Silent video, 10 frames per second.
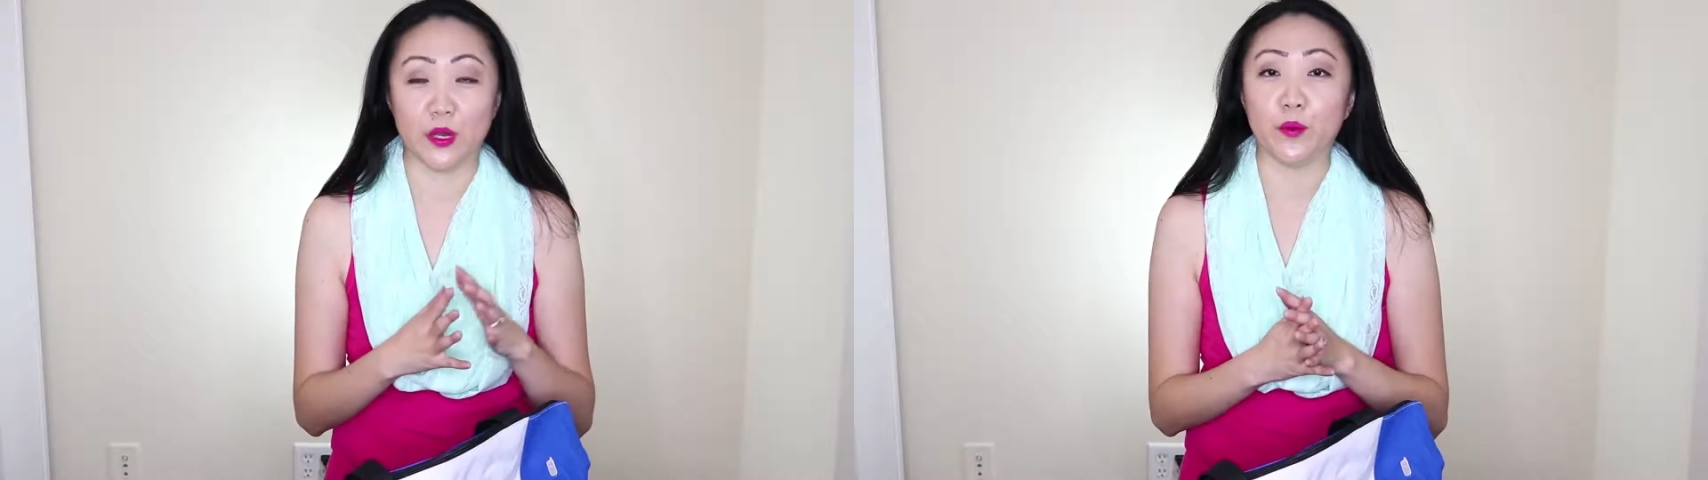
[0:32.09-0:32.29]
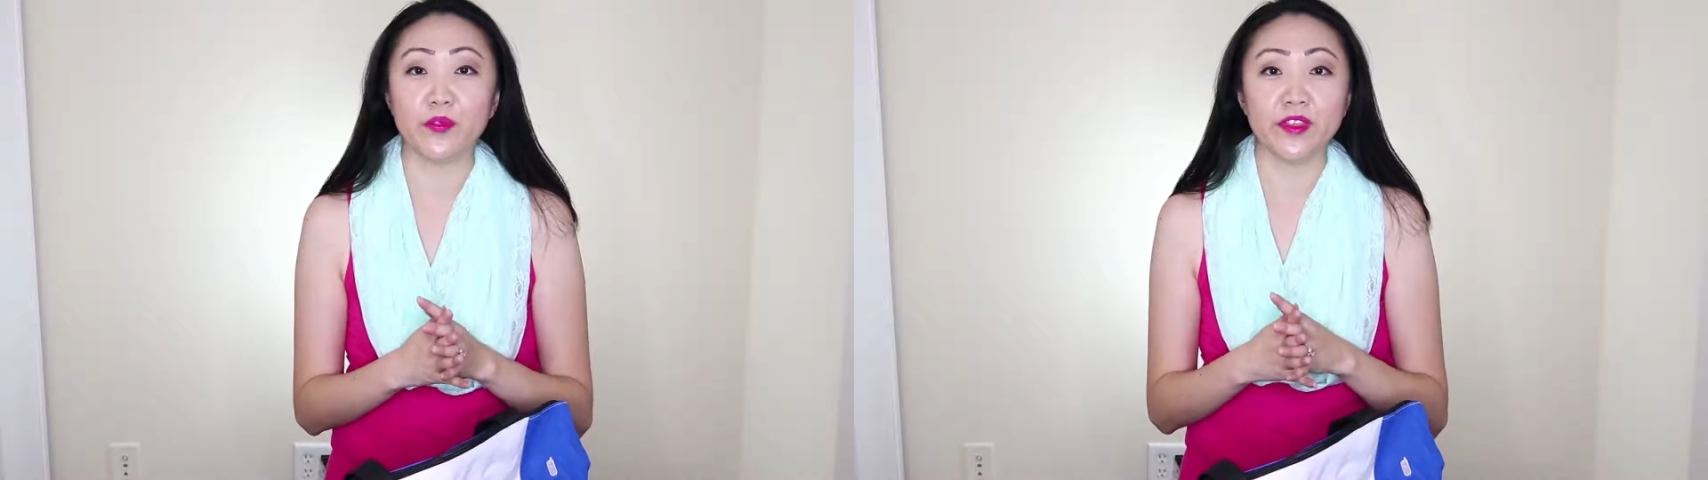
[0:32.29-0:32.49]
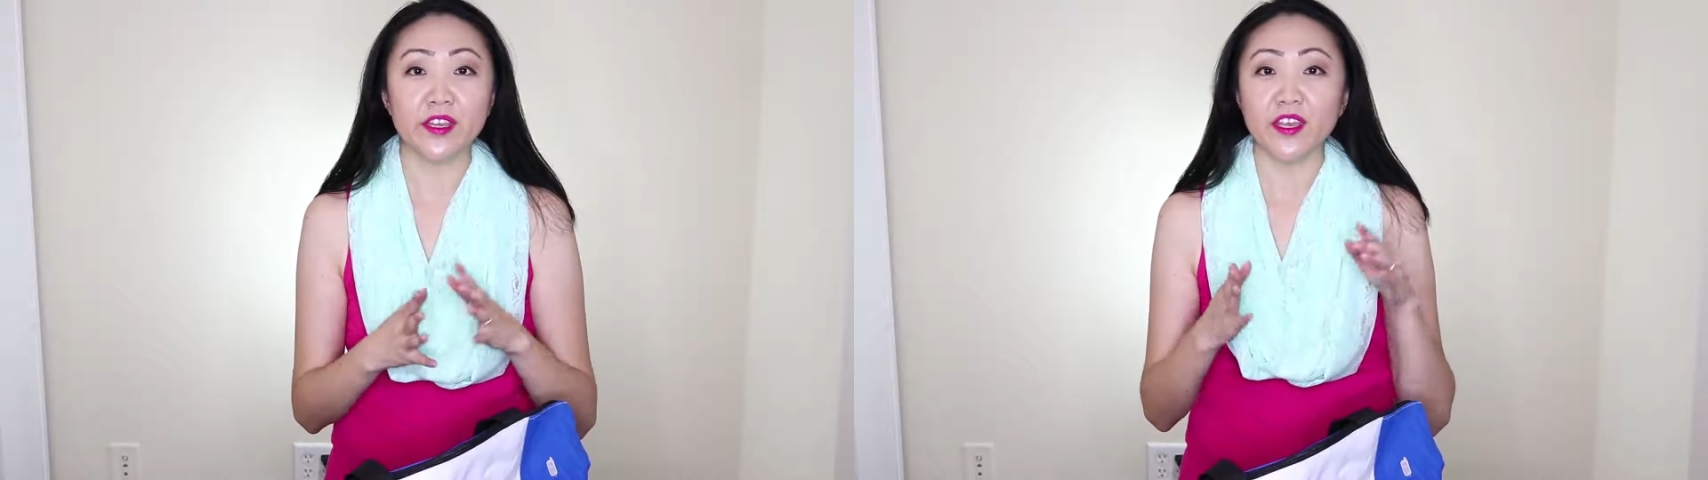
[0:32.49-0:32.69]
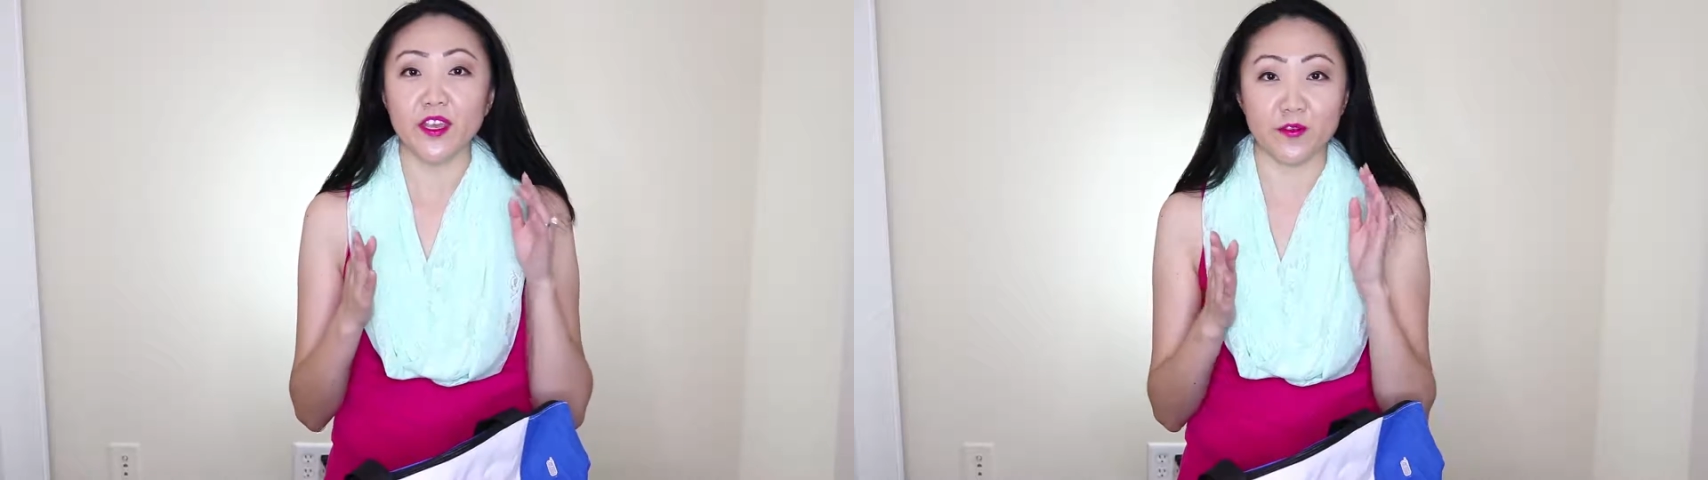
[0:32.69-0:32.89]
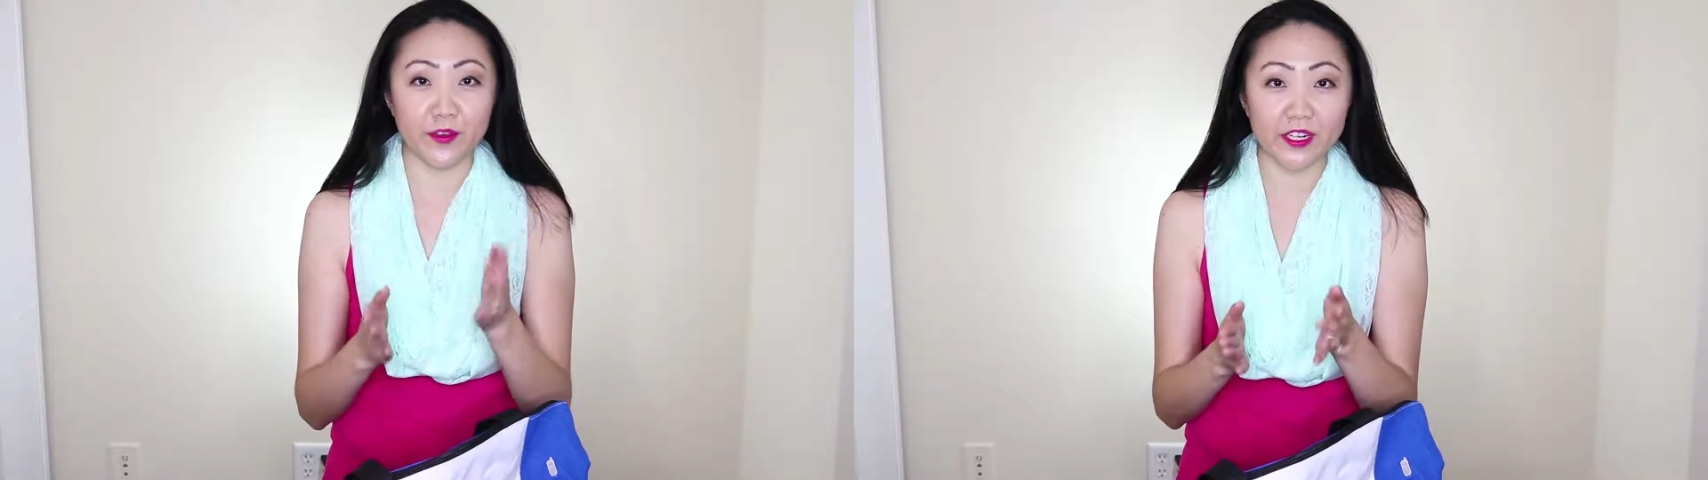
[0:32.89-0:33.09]
So
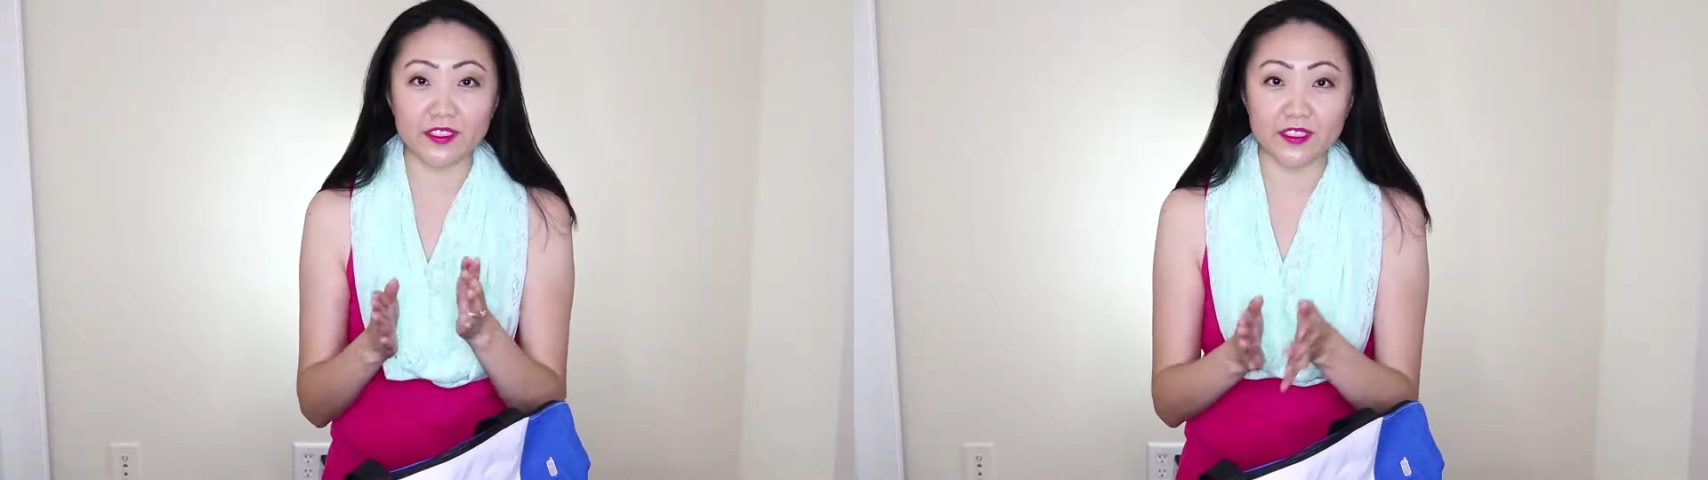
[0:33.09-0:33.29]
if it